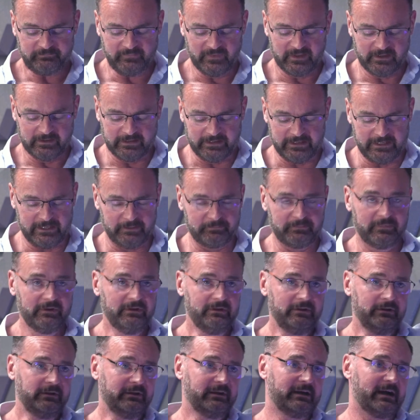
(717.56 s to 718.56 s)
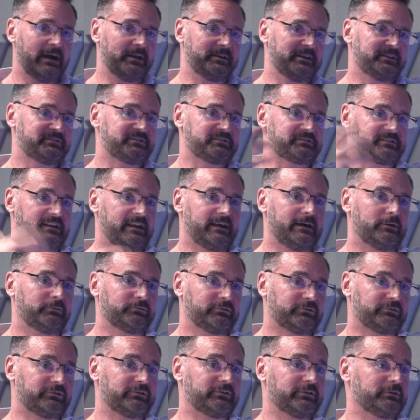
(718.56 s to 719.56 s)
And this allows
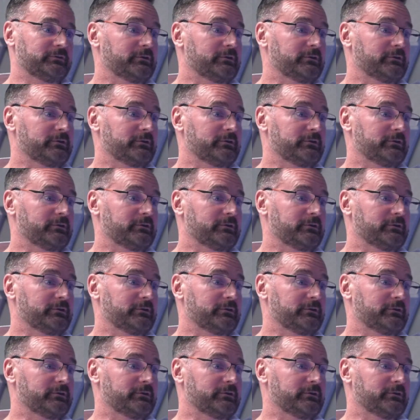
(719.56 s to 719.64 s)
us to do